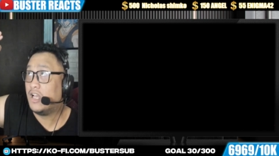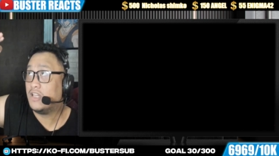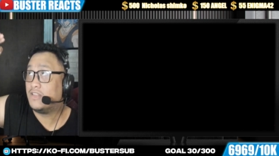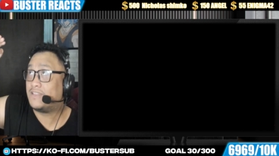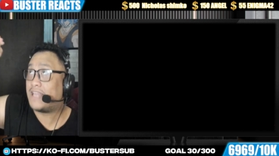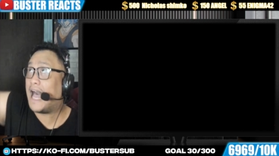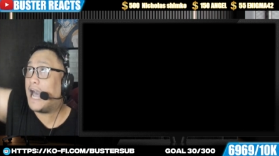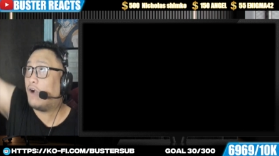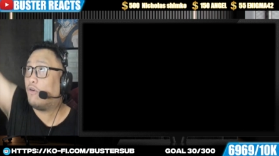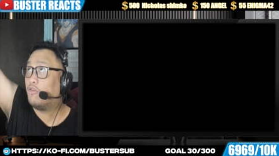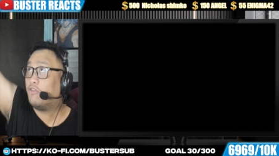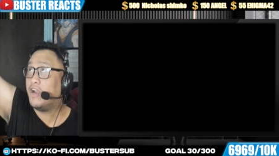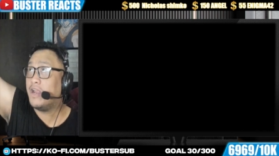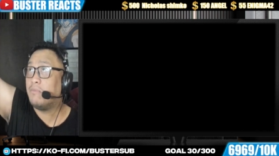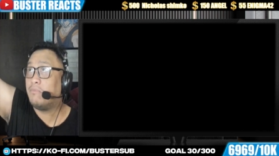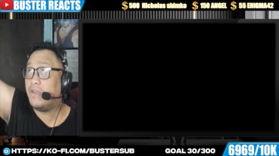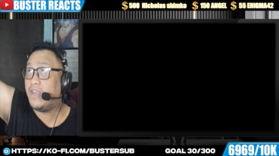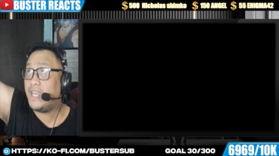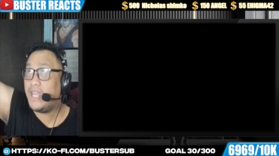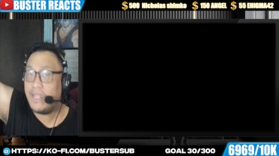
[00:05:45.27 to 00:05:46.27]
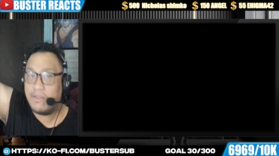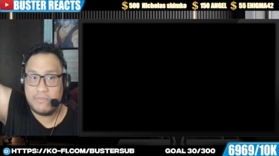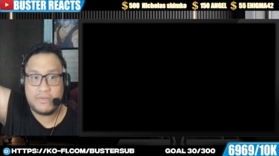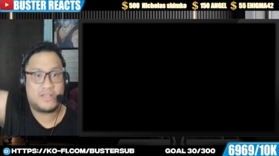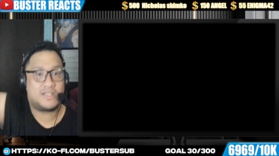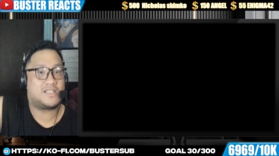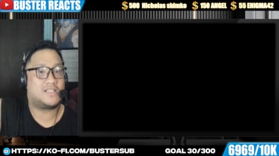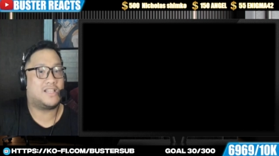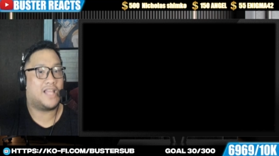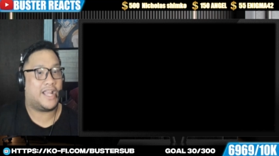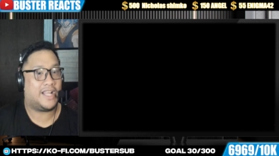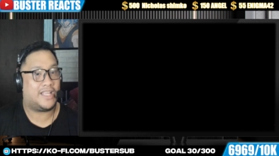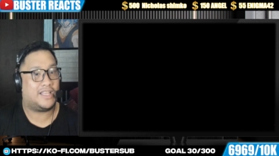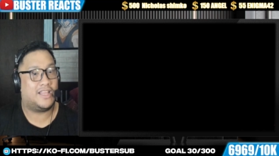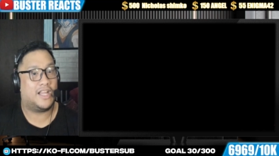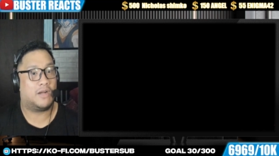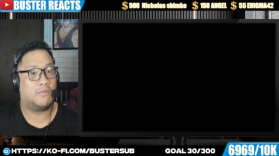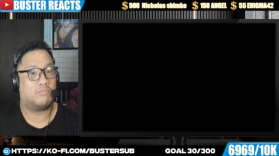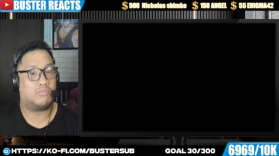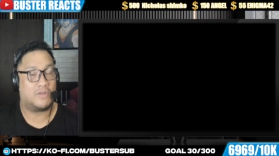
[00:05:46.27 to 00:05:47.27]
towering behemoths like
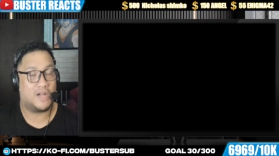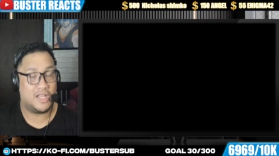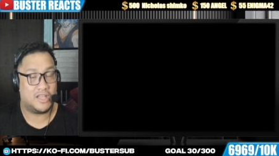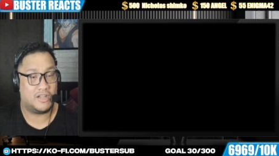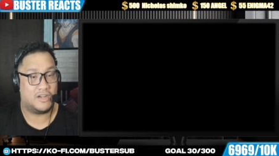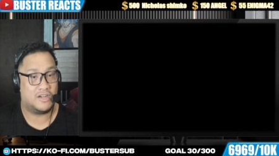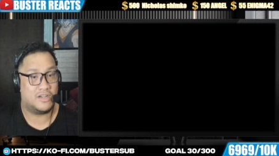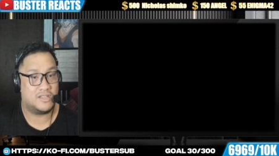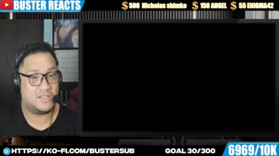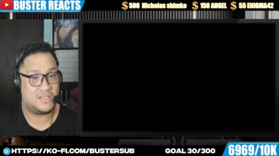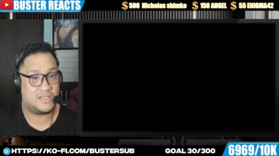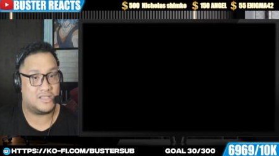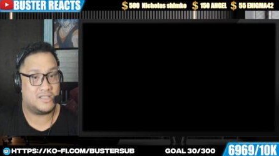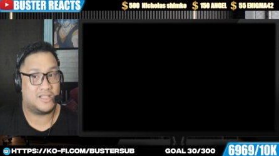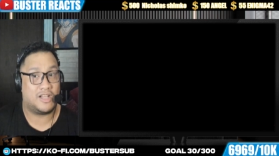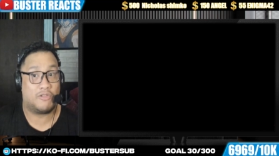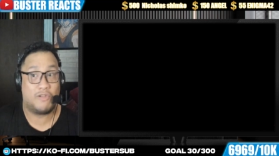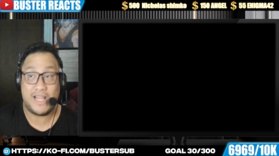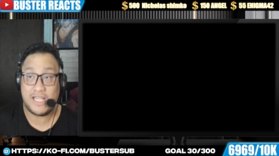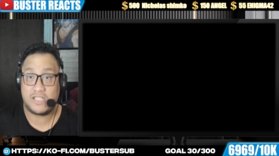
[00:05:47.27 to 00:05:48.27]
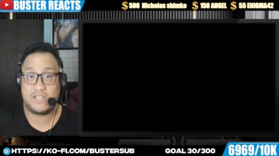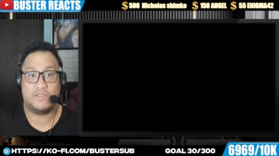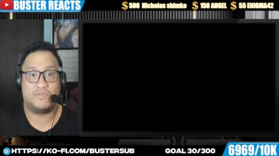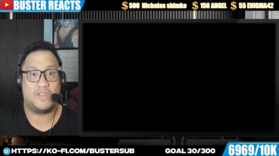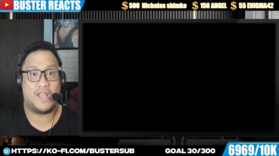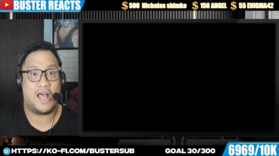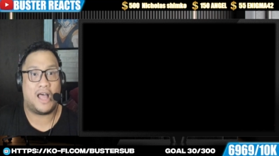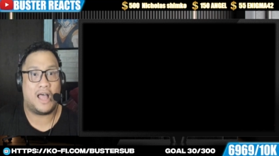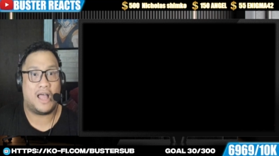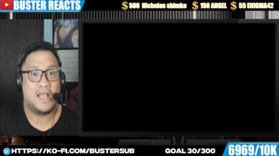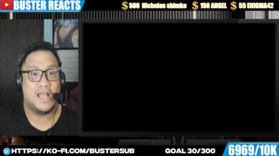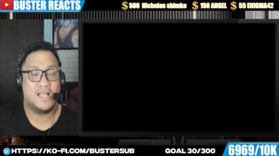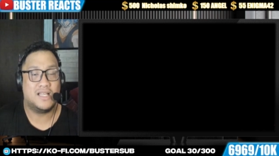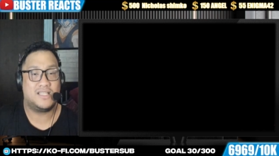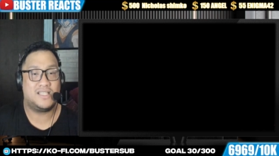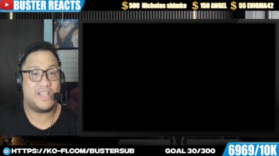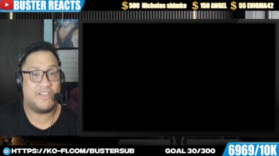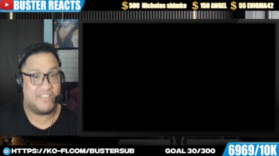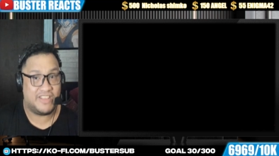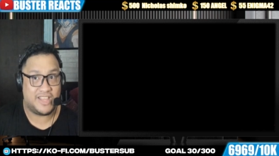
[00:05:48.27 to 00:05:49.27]
their brothers, the rest of the
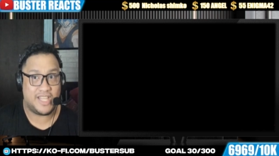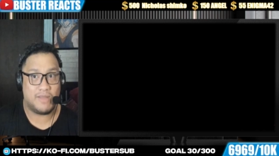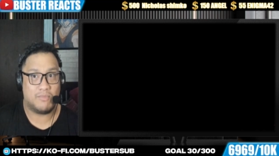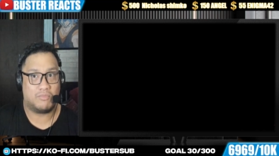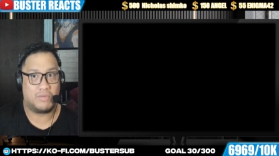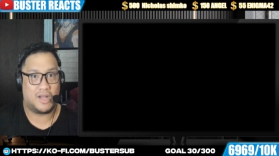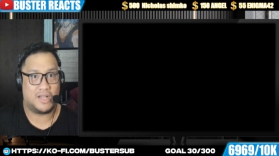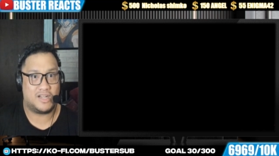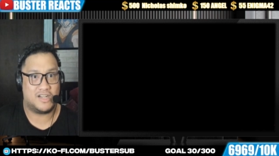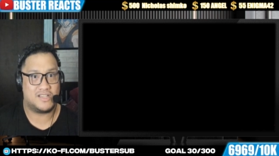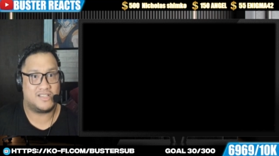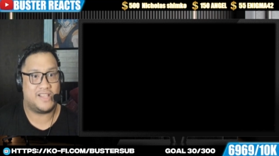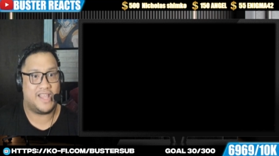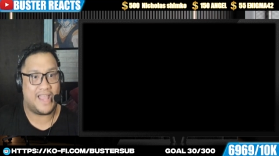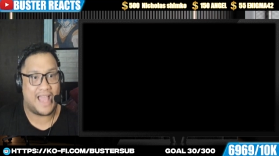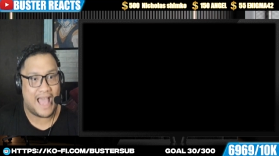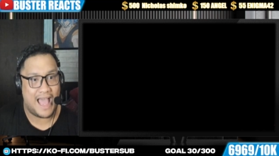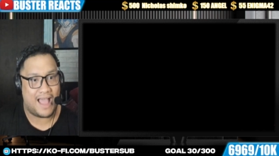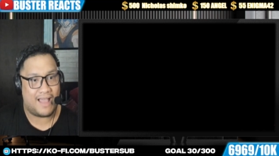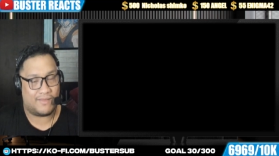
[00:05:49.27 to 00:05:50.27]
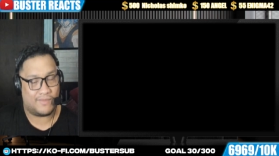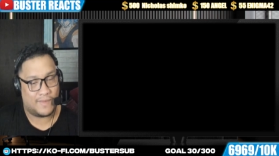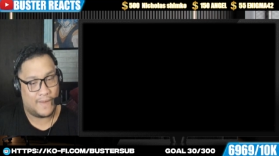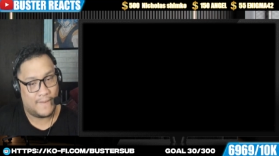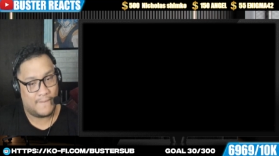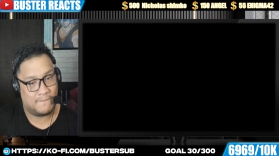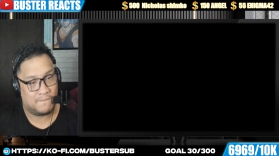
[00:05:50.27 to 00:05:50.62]
17 brothers they have.